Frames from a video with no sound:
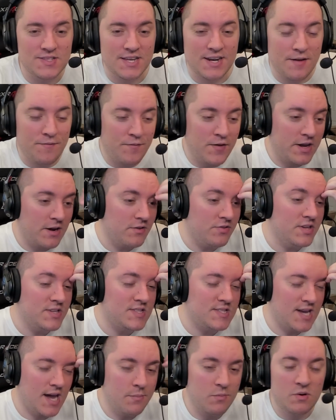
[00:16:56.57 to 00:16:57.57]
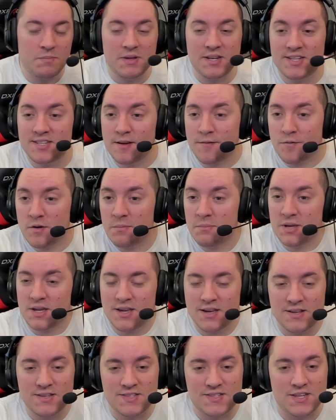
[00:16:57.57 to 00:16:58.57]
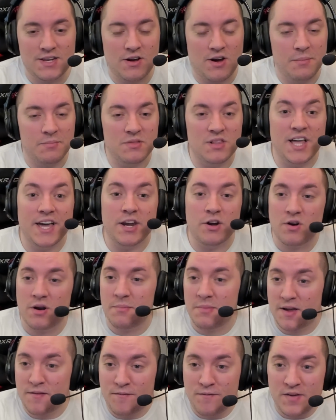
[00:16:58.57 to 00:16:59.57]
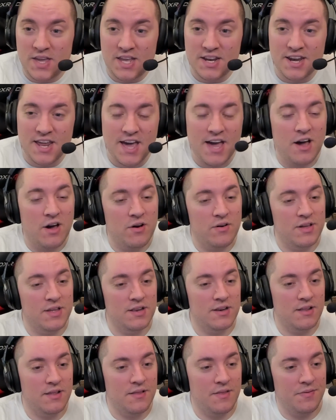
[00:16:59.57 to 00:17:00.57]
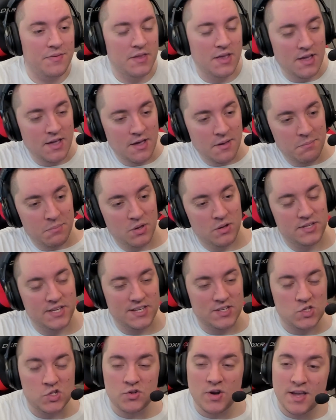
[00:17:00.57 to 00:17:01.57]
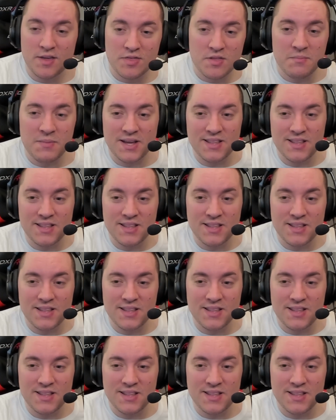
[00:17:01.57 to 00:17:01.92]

And I figured this time would be different because, you know, I'm lighter on my feet now and building strength in my